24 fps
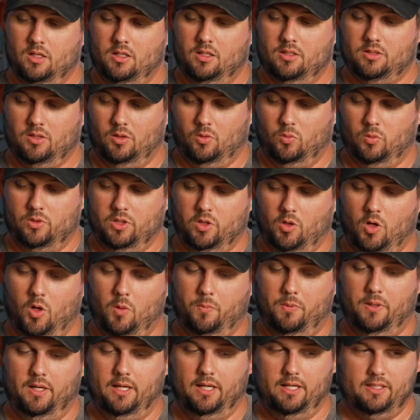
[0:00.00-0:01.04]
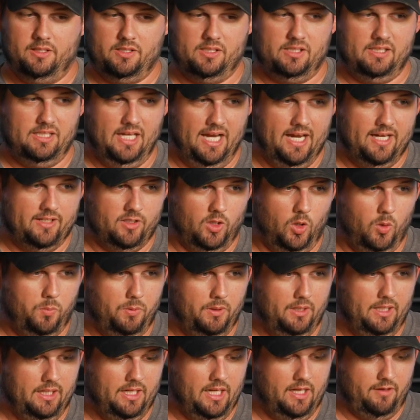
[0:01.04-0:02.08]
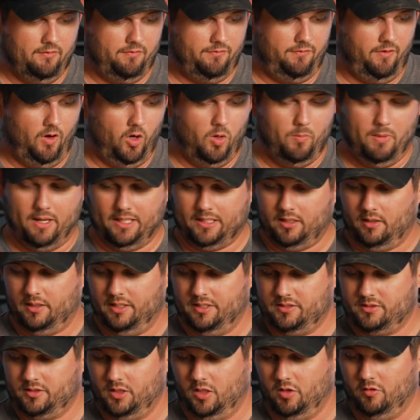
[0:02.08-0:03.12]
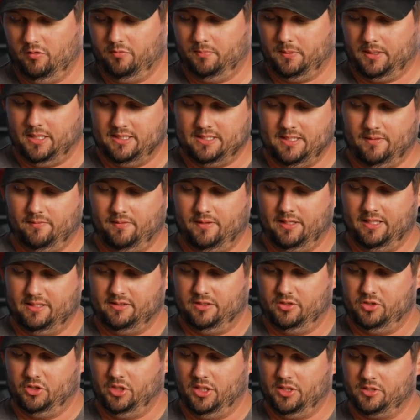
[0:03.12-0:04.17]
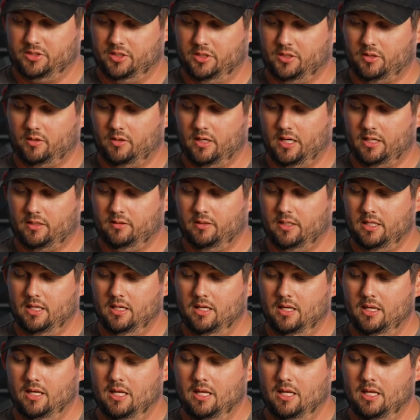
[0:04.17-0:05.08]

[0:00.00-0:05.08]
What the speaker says: So when you open it, it stays open. It doesn't fall back on itself because everything's adjusted correctly.